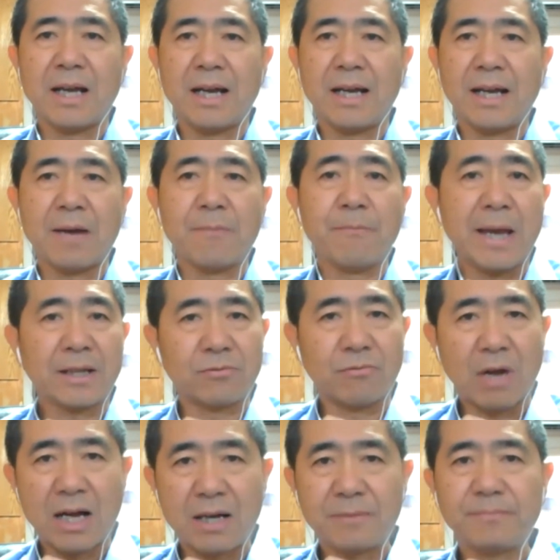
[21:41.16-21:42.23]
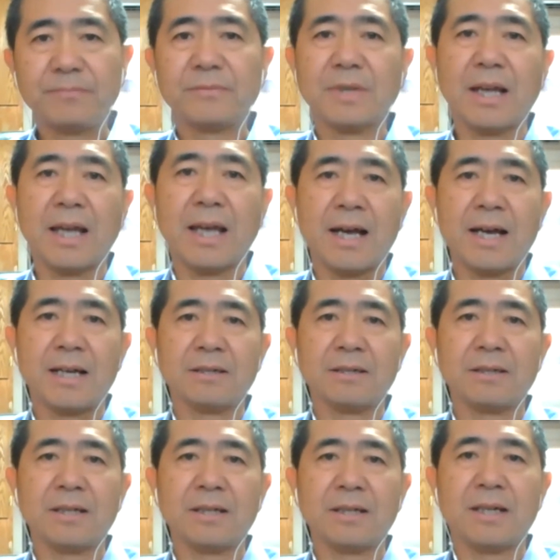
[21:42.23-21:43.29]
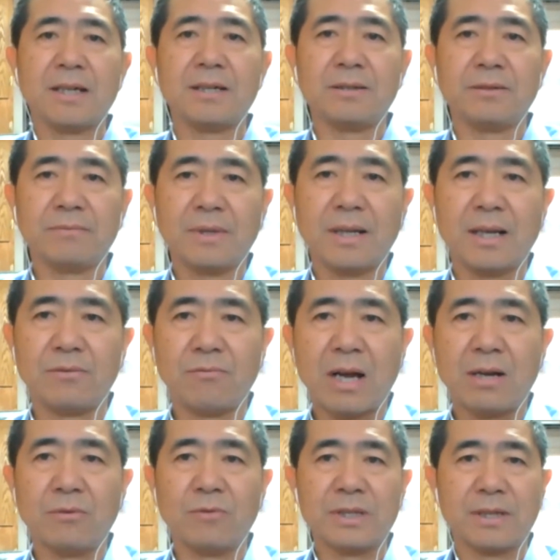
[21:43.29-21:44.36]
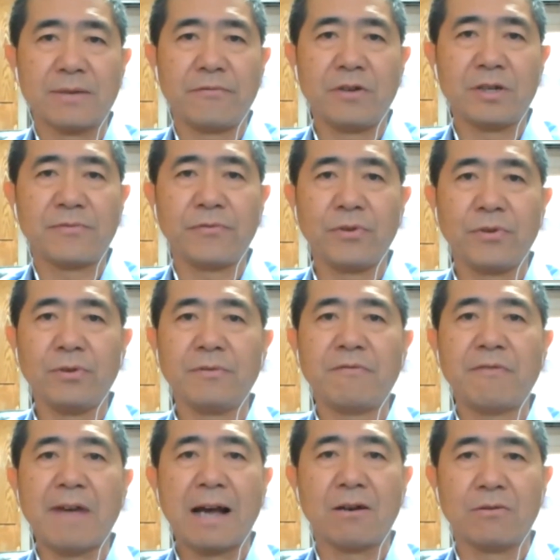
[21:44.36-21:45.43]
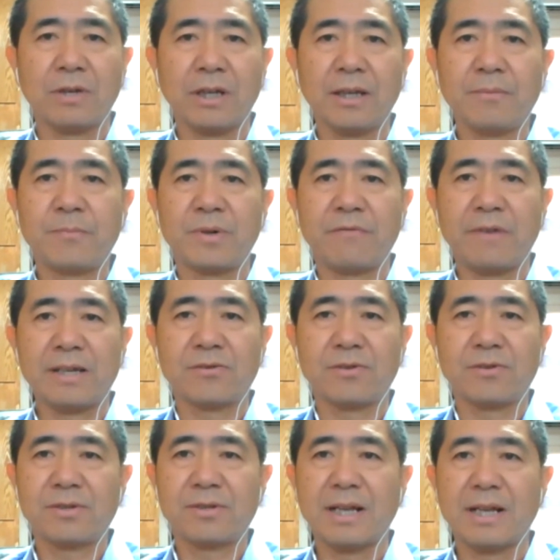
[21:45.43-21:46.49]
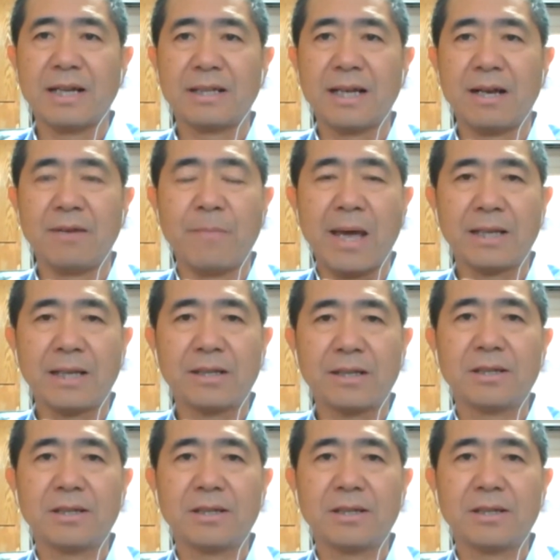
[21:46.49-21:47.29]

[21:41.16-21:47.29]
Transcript: I met Ron, and Ron was the first few faculty professors that I met.